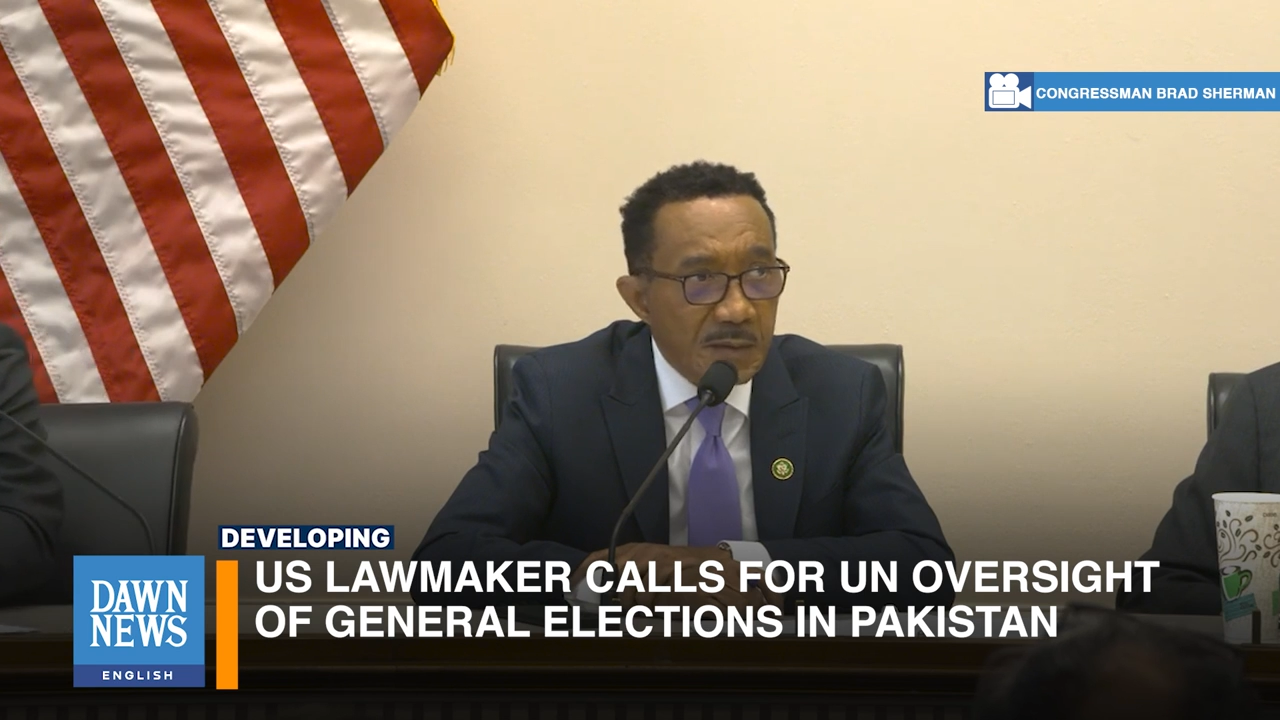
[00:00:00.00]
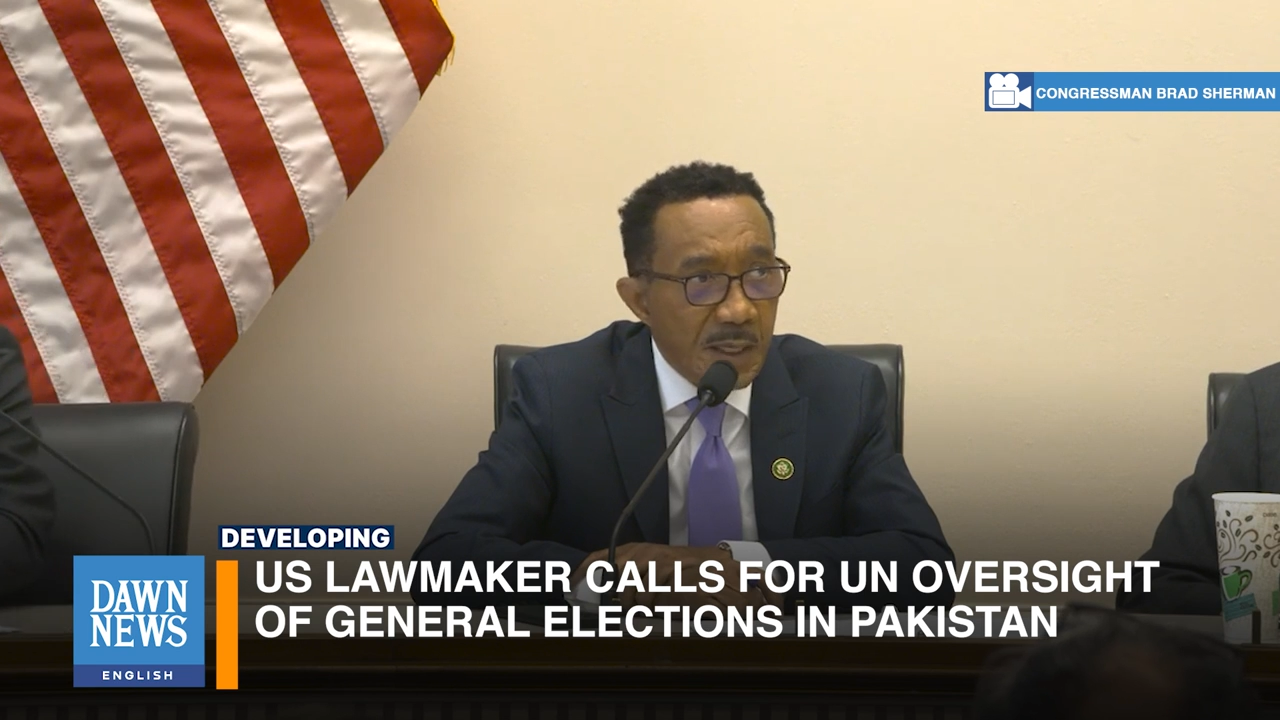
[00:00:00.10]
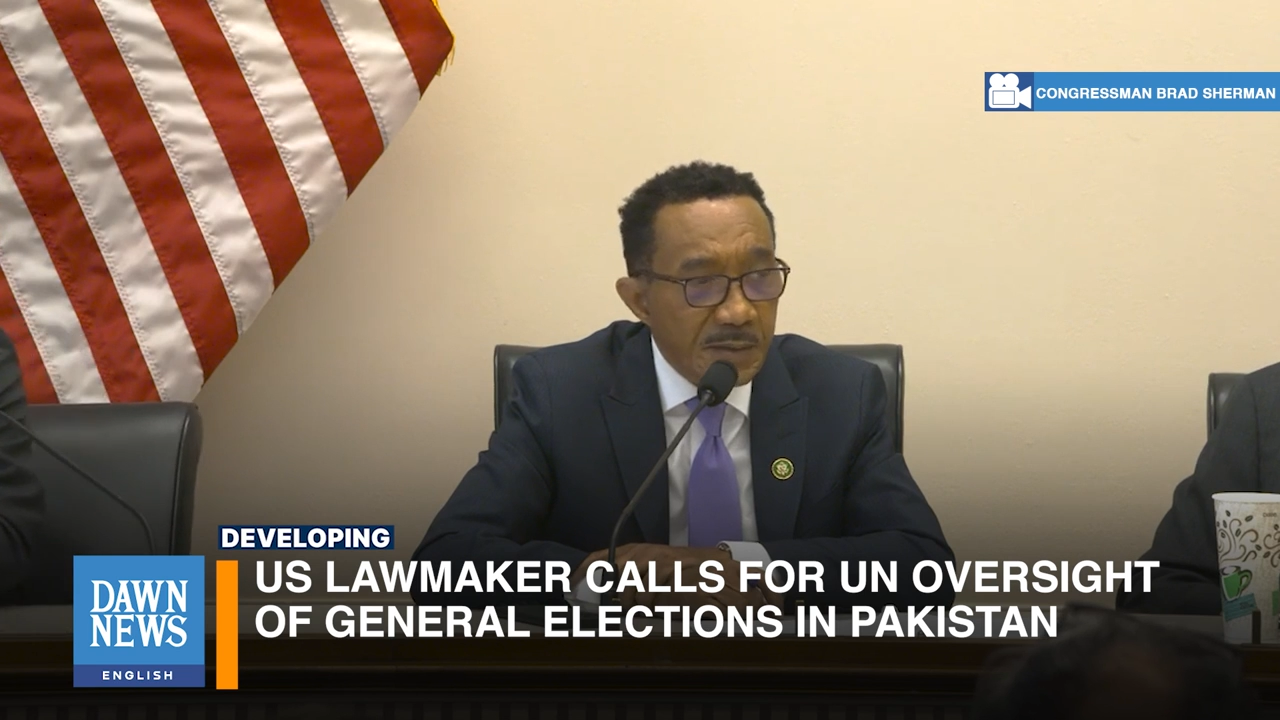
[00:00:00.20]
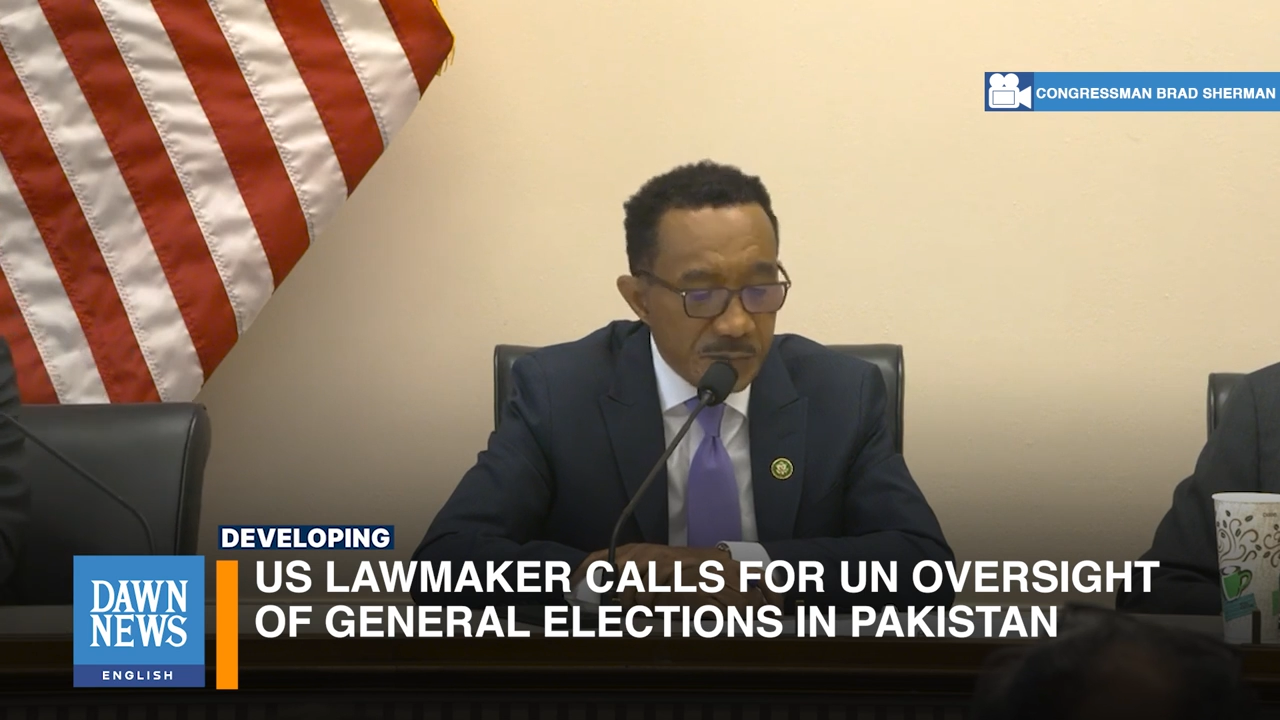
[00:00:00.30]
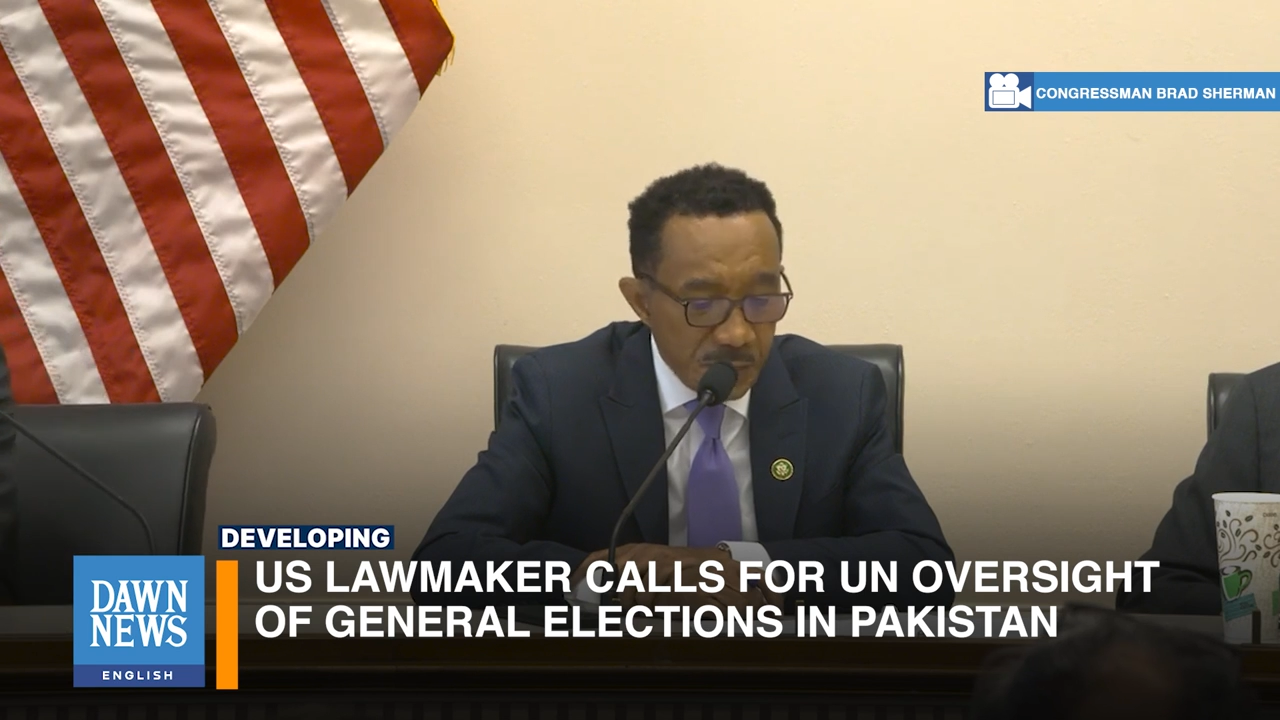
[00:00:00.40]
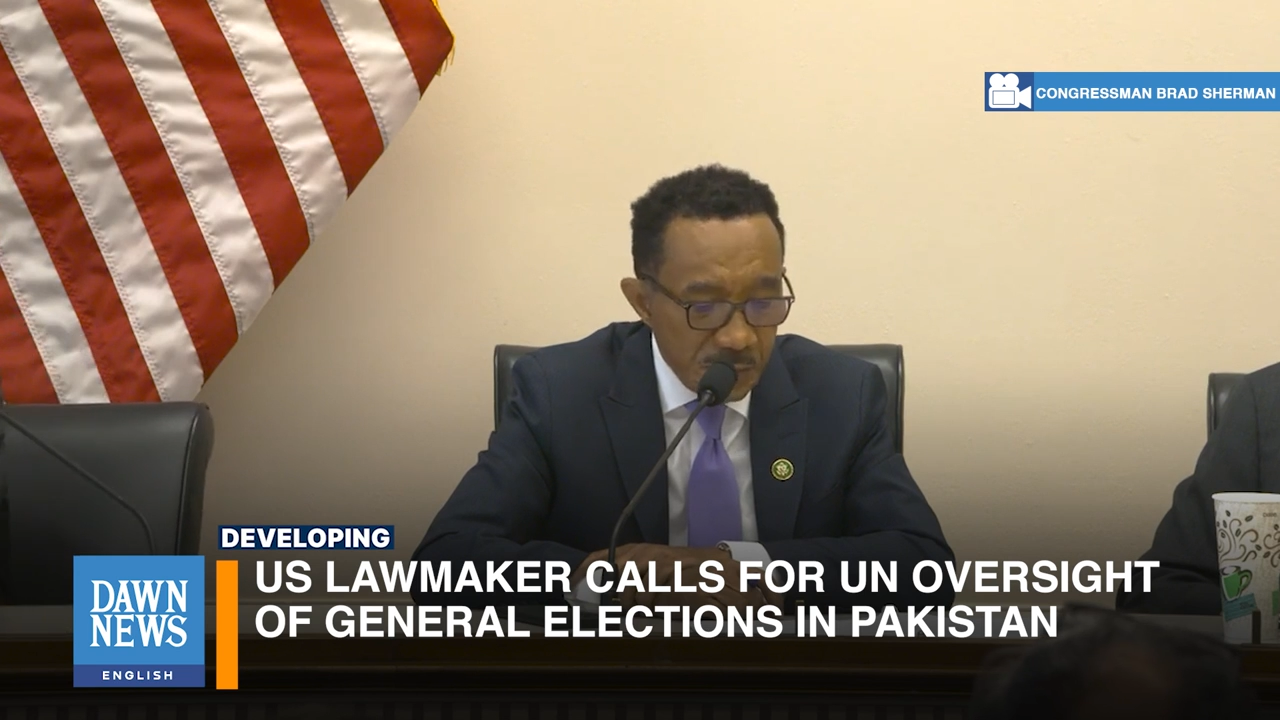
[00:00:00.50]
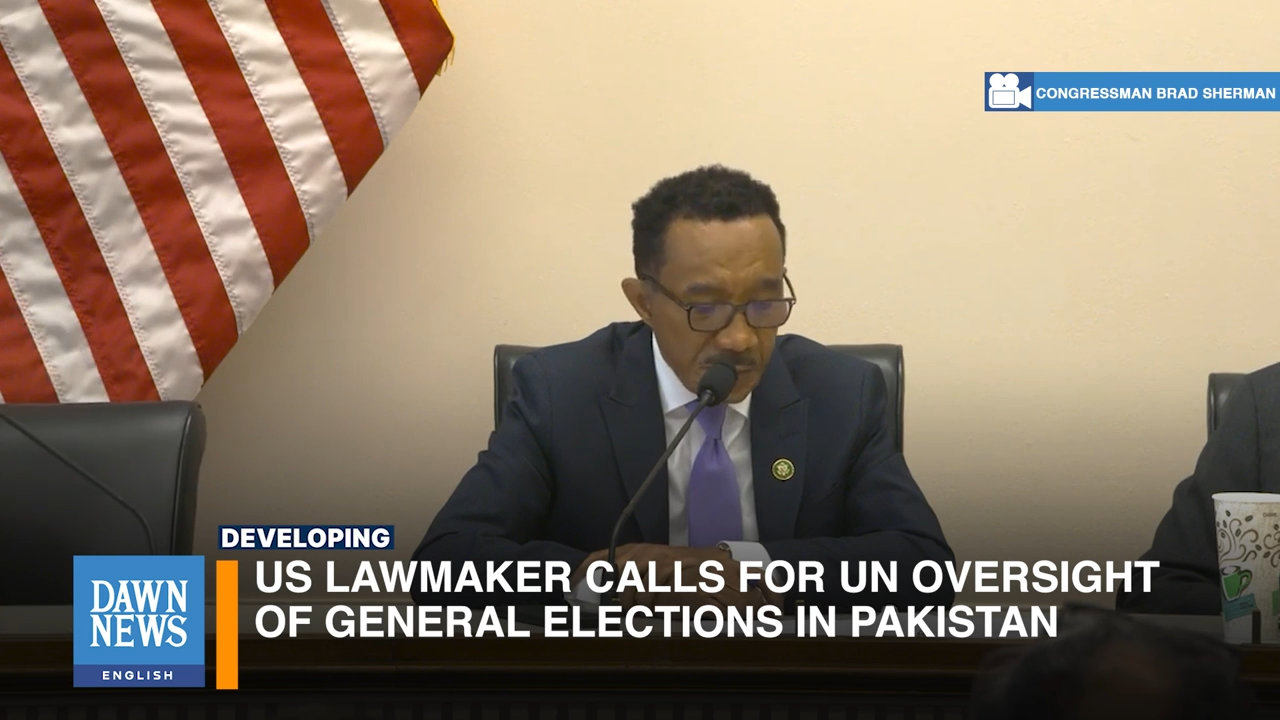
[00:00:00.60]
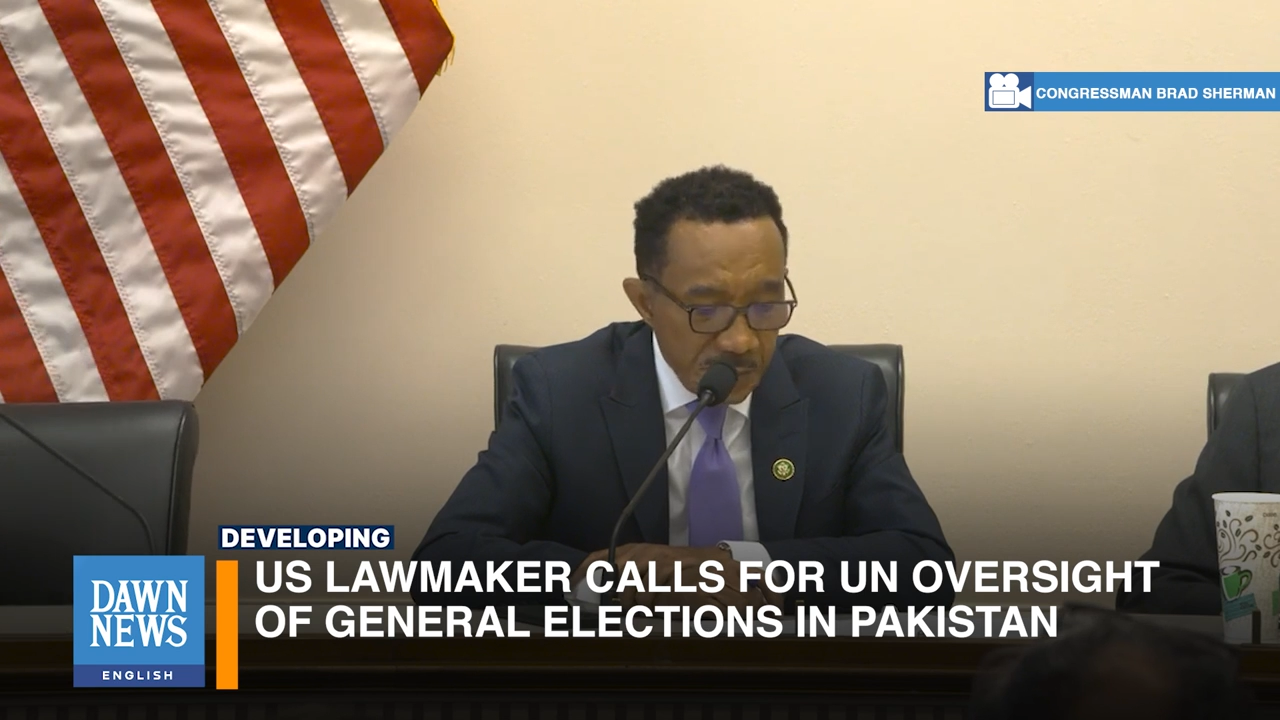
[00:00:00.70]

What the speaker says: constant